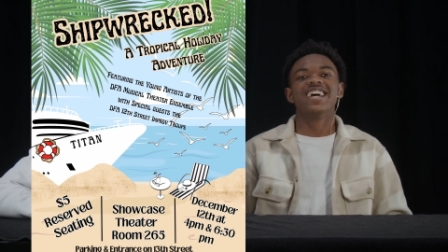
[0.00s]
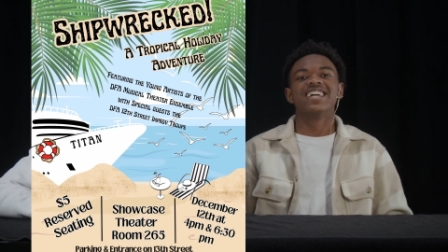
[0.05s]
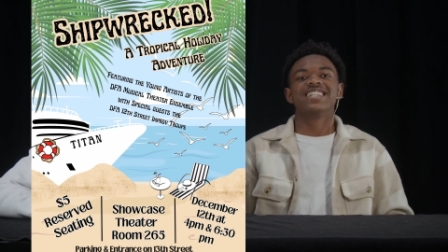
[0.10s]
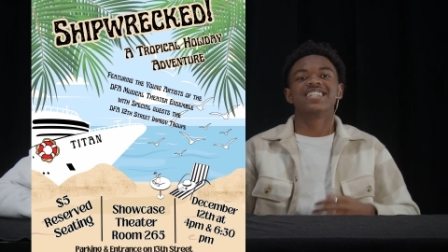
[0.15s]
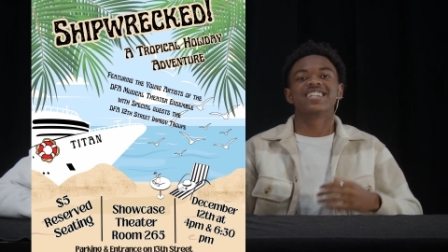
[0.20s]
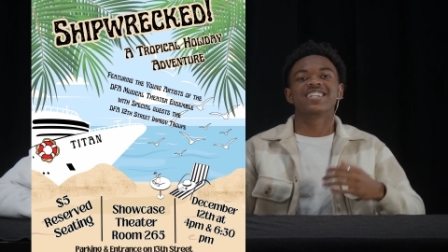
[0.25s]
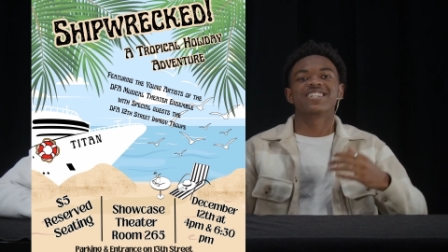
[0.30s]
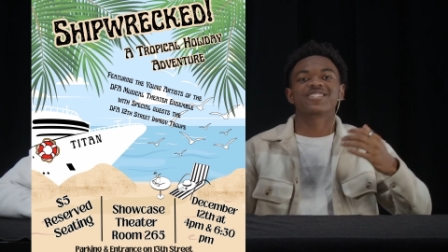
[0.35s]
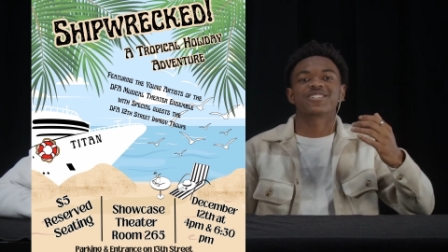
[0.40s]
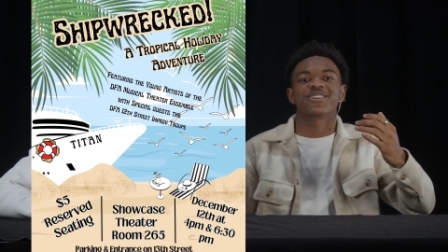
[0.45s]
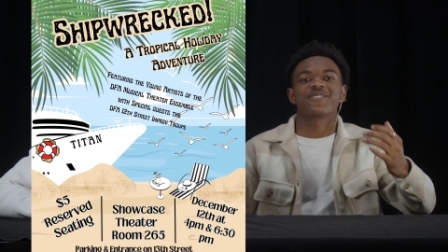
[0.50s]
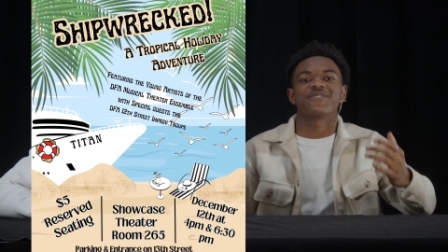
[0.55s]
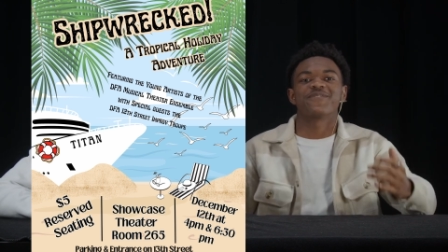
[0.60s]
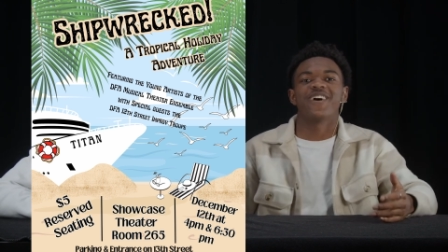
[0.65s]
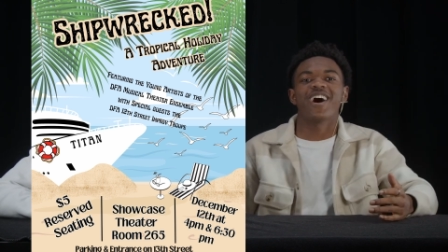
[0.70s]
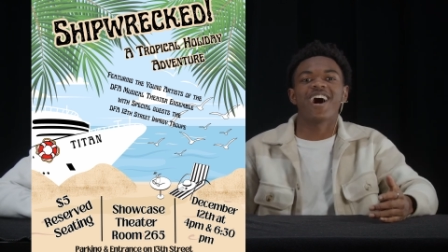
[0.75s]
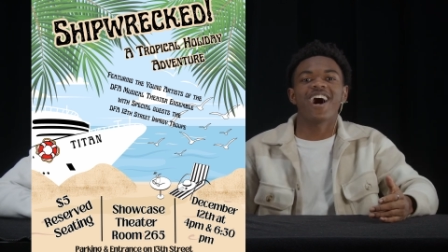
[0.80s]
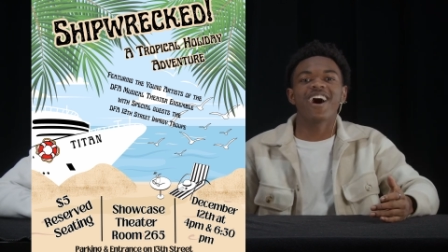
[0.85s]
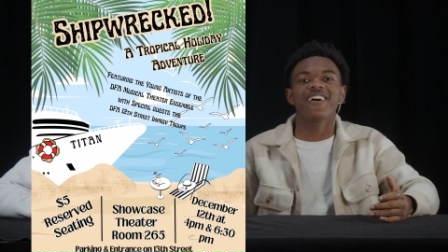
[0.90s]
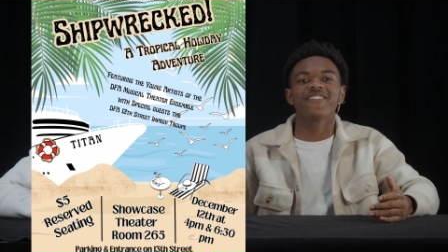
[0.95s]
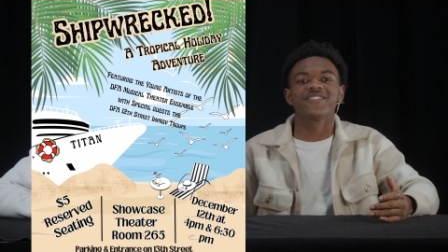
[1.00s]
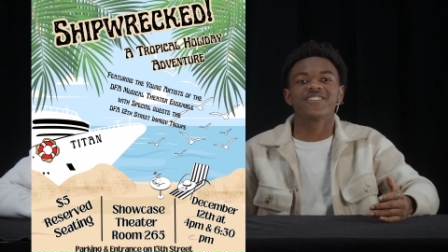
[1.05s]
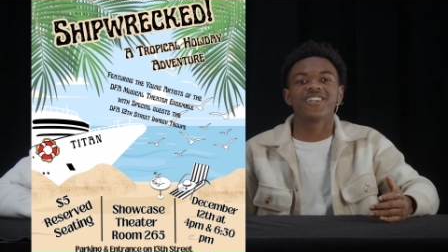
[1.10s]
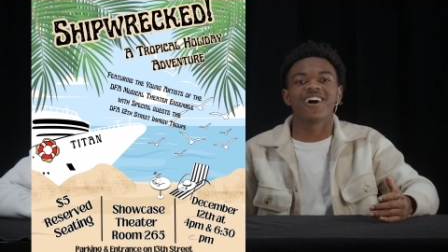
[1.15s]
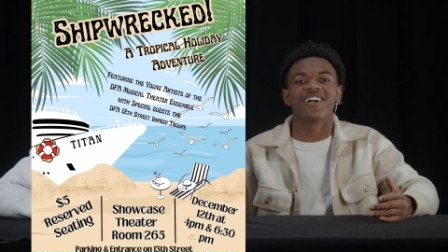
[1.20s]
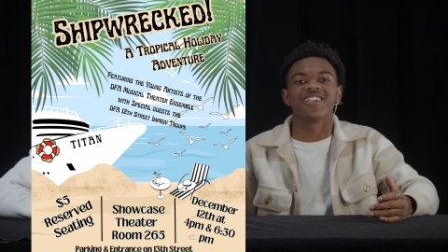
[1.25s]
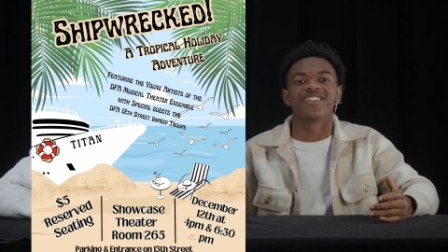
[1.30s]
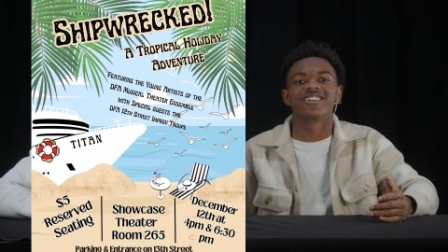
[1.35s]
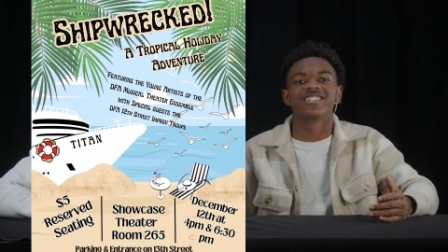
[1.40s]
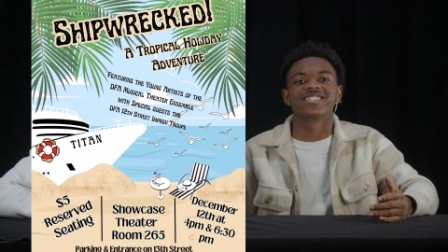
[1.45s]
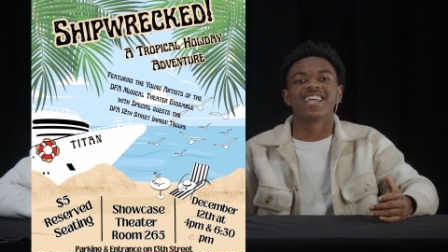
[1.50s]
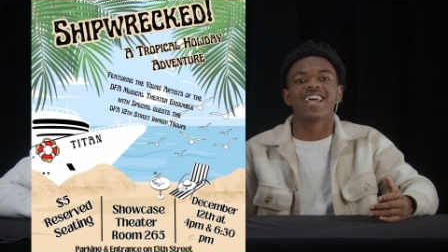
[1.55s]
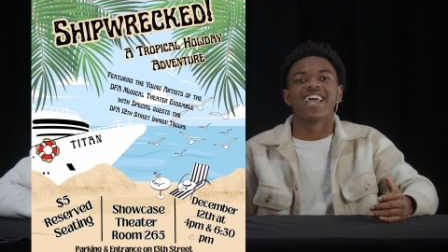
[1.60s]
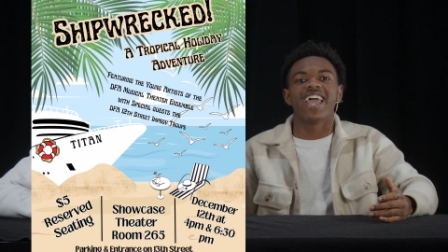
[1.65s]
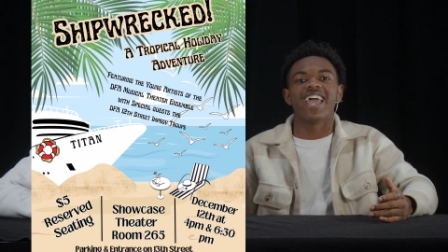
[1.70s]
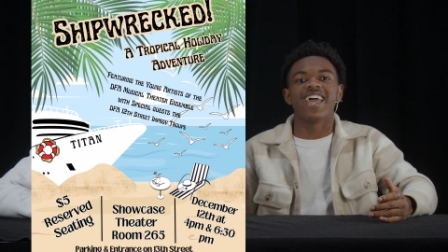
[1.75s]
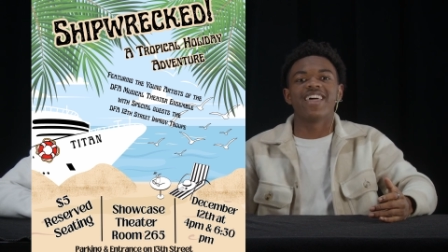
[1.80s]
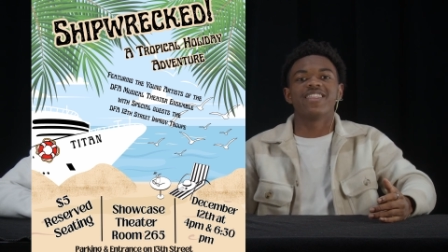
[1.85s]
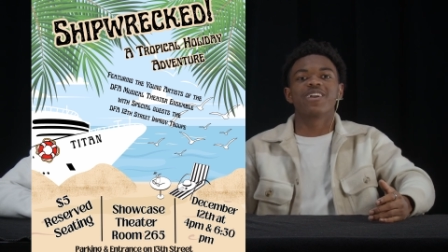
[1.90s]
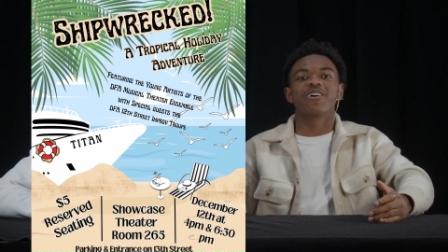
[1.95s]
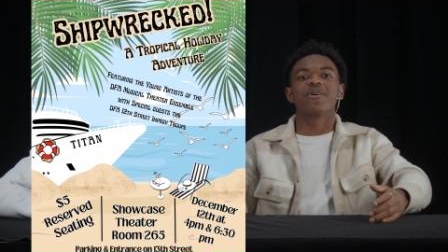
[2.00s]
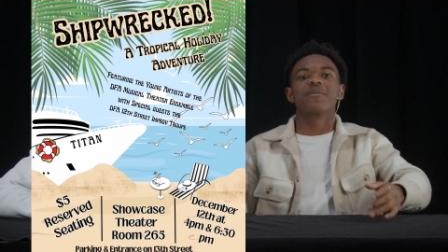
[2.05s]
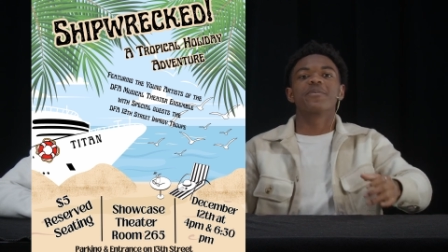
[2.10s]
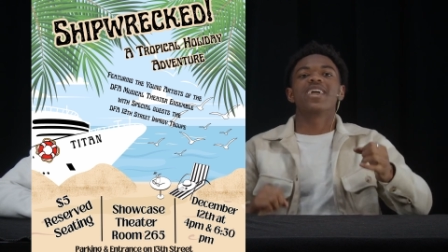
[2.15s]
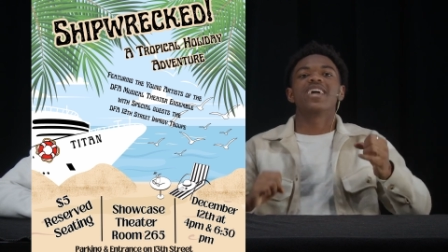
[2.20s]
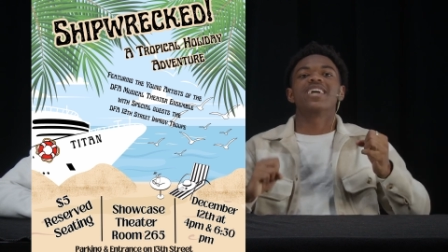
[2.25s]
Tickets are $5 and there will be